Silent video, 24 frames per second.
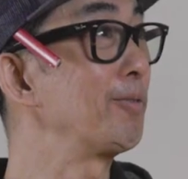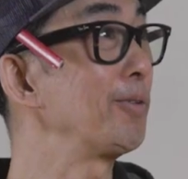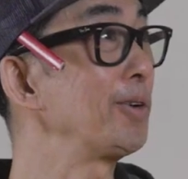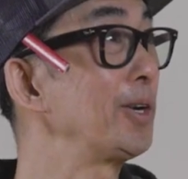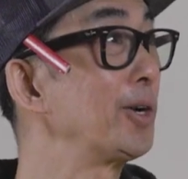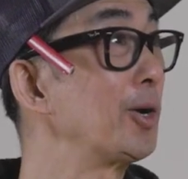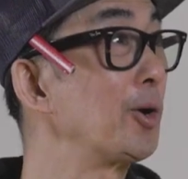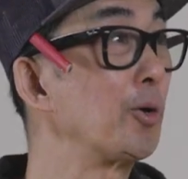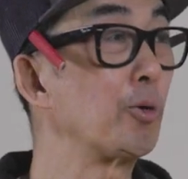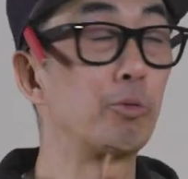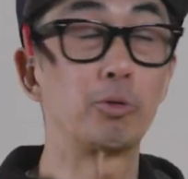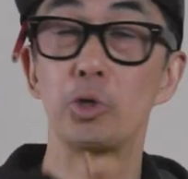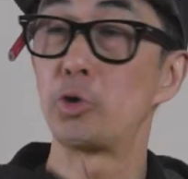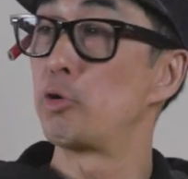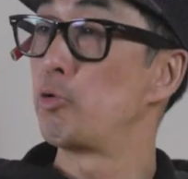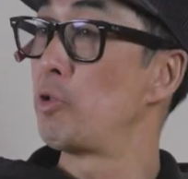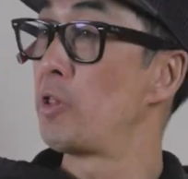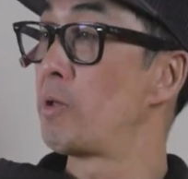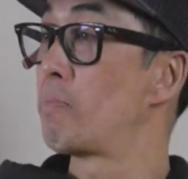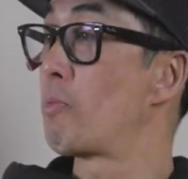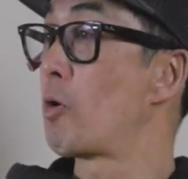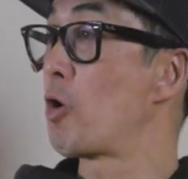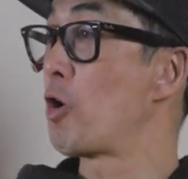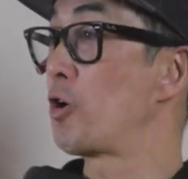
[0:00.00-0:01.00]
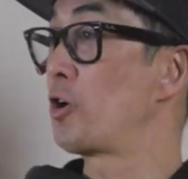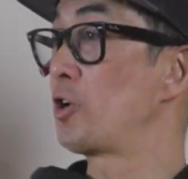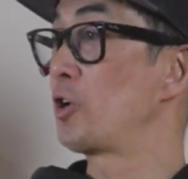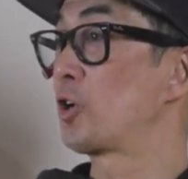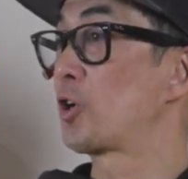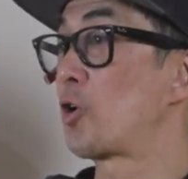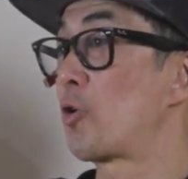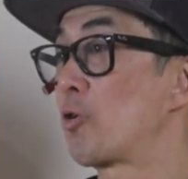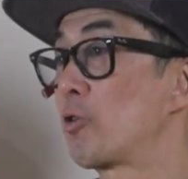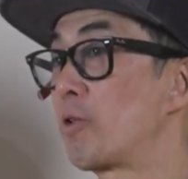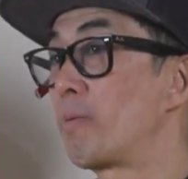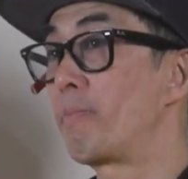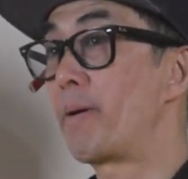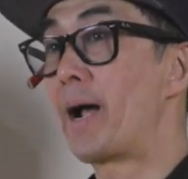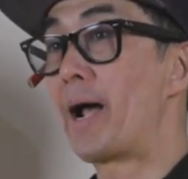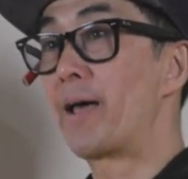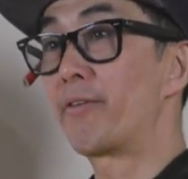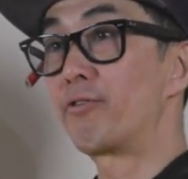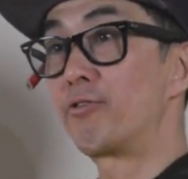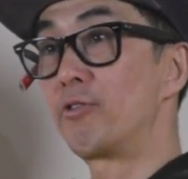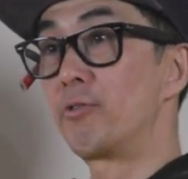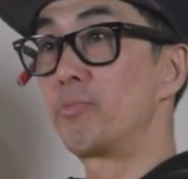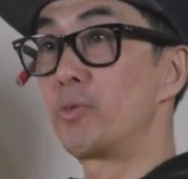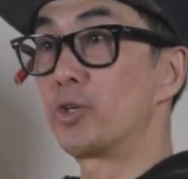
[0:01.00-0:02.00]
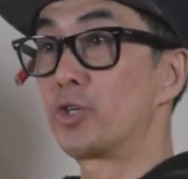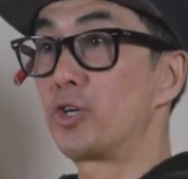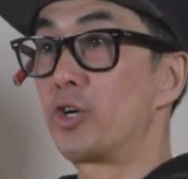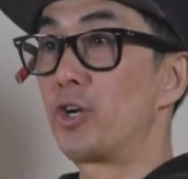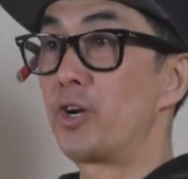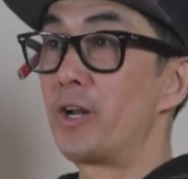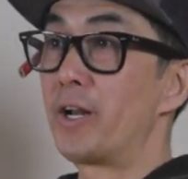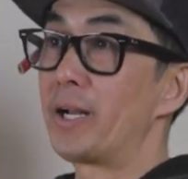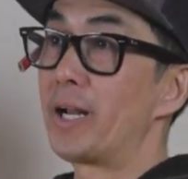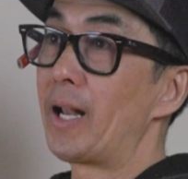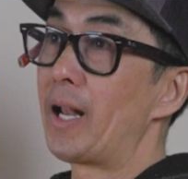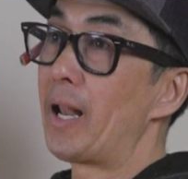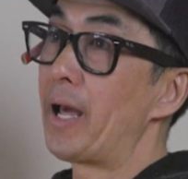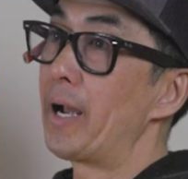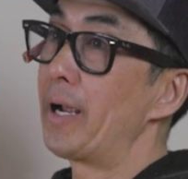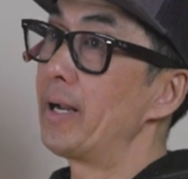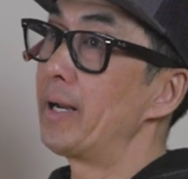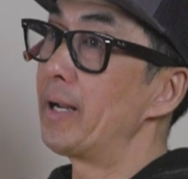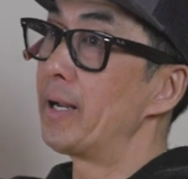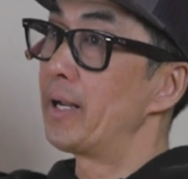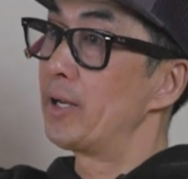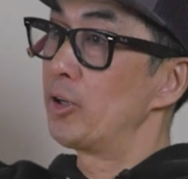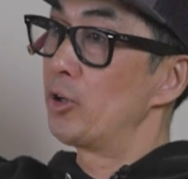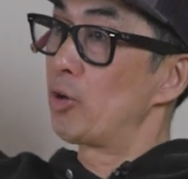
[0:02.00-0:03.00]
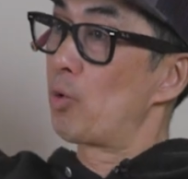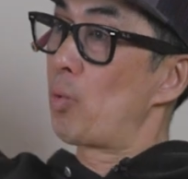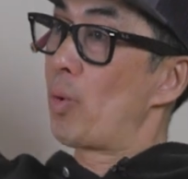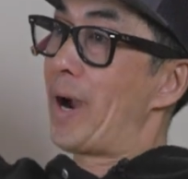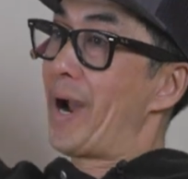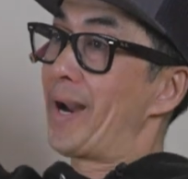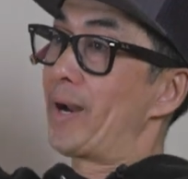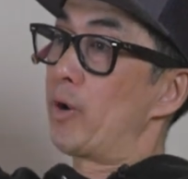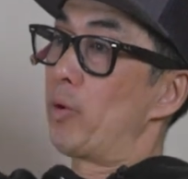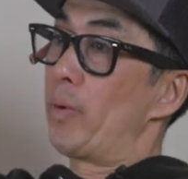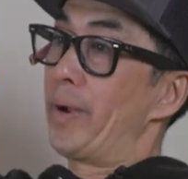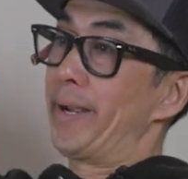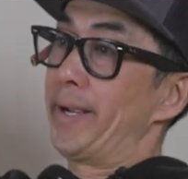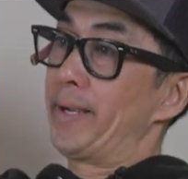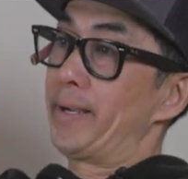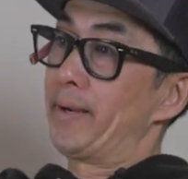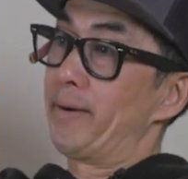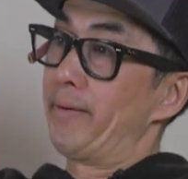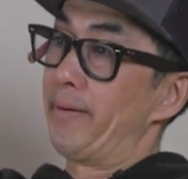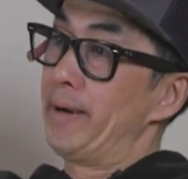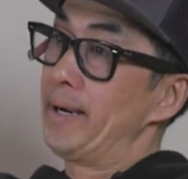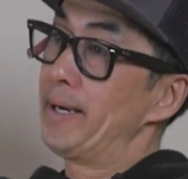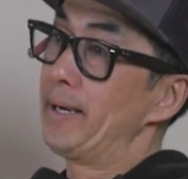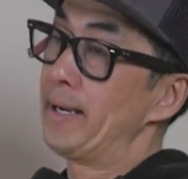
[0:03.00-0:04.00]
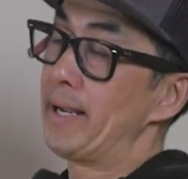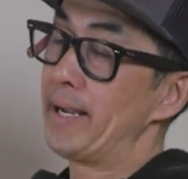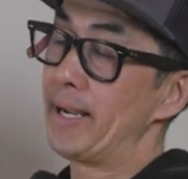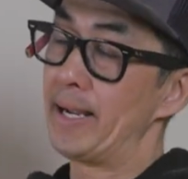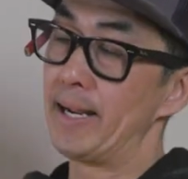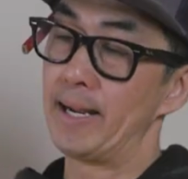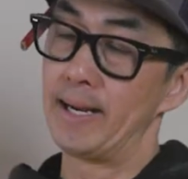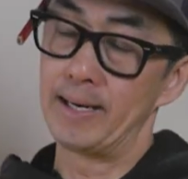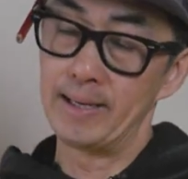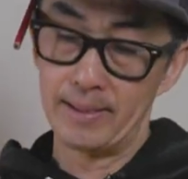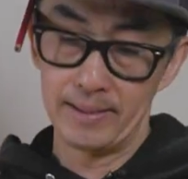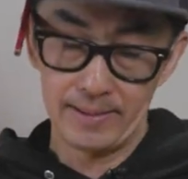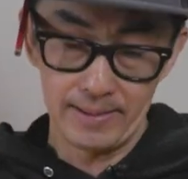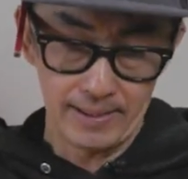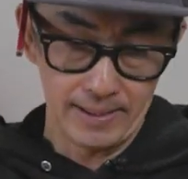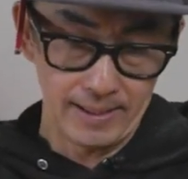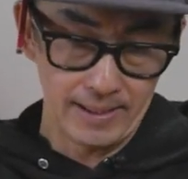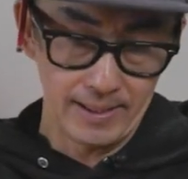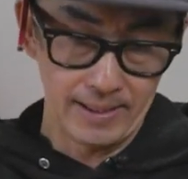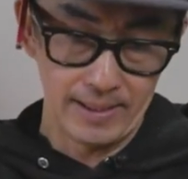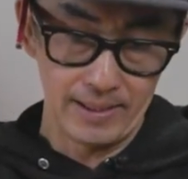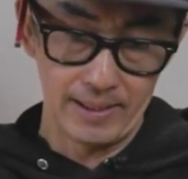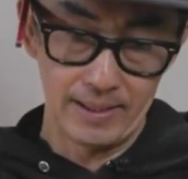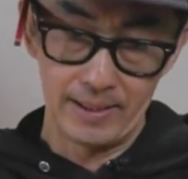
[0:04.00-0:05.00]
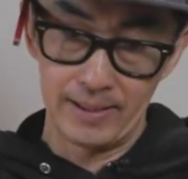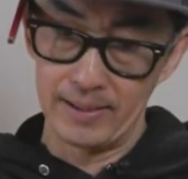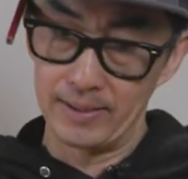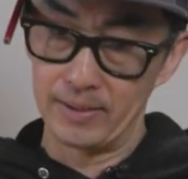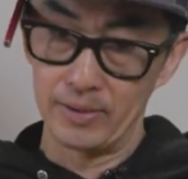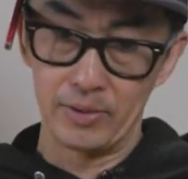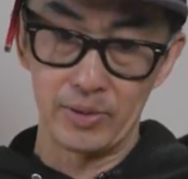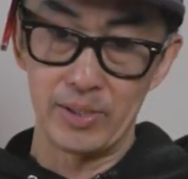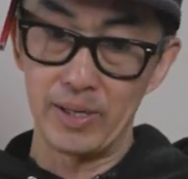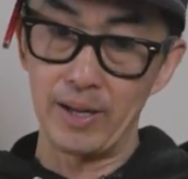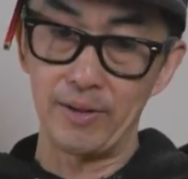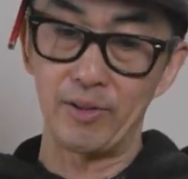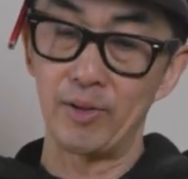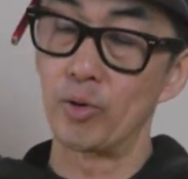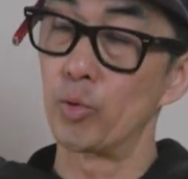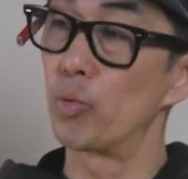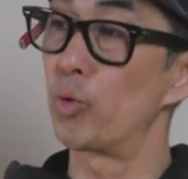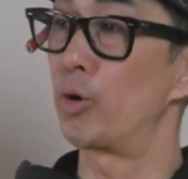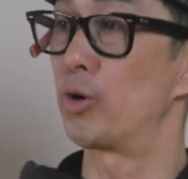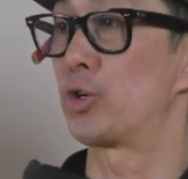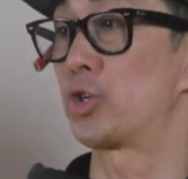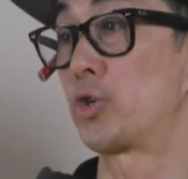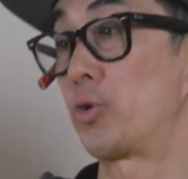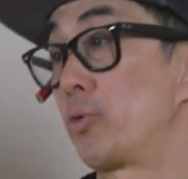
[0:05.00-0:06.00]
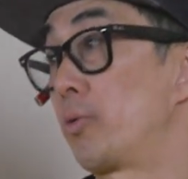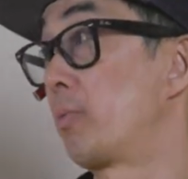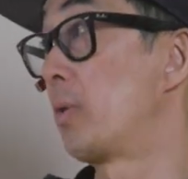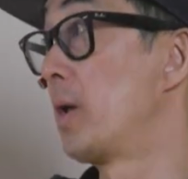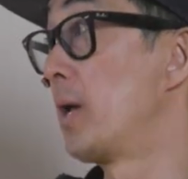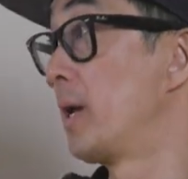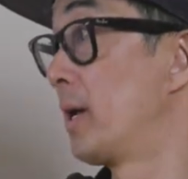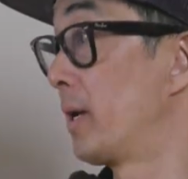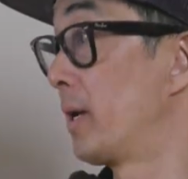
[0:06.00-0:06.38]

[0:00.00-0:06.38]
2 in the morning, you go to the bathroom, you turn on the light, and you're wide awake, right? And there's nothing worse. So